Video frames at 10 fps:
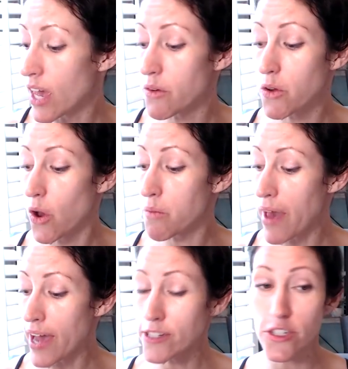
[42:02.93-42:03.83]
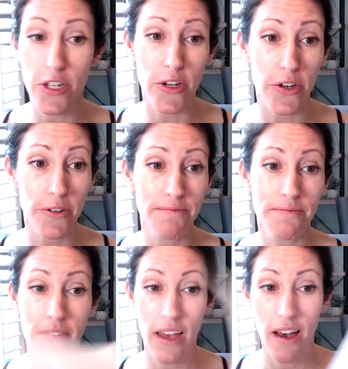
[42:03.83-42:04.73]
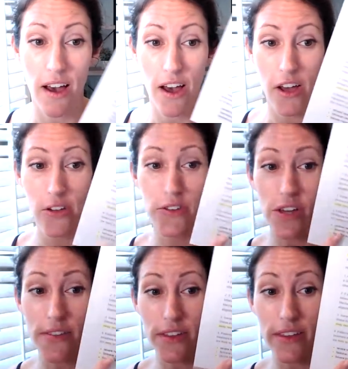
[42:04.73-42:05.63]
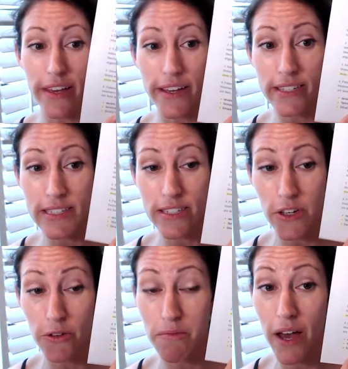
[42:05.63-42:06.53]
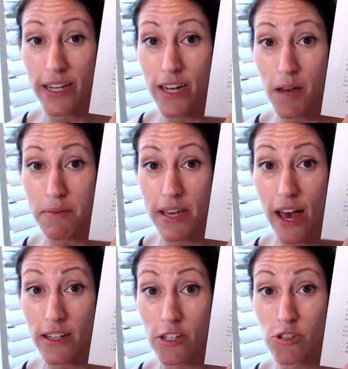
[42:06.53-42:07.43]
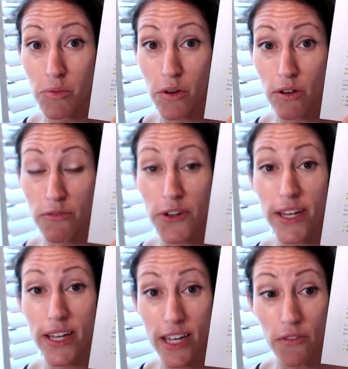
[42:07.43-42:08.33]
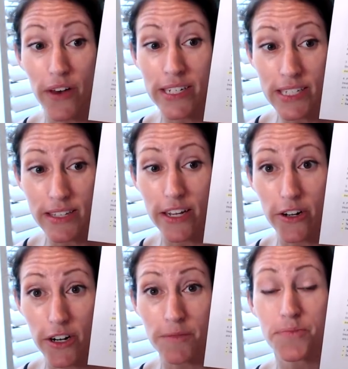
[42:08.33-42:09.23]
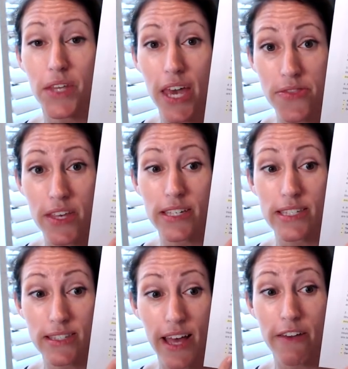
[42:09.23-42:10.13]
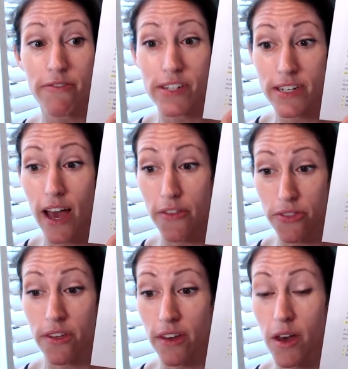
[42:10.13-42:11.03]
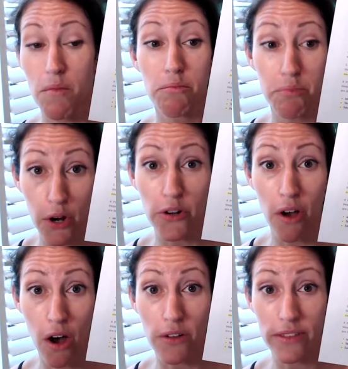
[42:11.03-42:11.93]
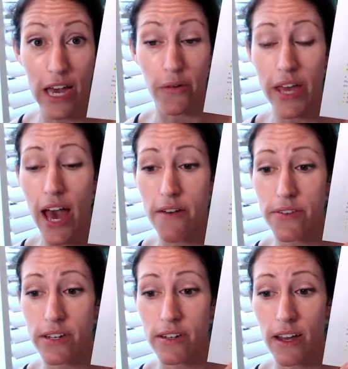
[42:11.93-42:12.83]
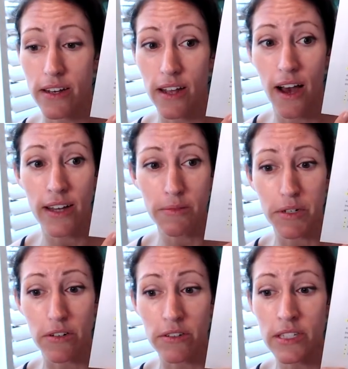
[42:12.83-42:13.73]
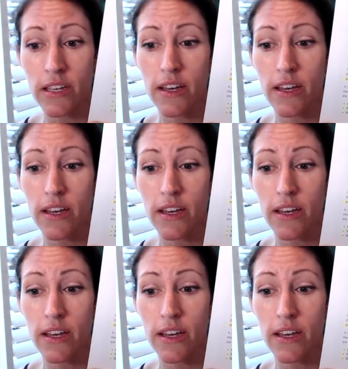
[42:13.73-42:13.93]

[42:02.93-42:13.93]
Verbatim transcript: we go back to who's on the list who might not be eligible for getting a ventilator in this life and death protocol now we have in, in hospitals.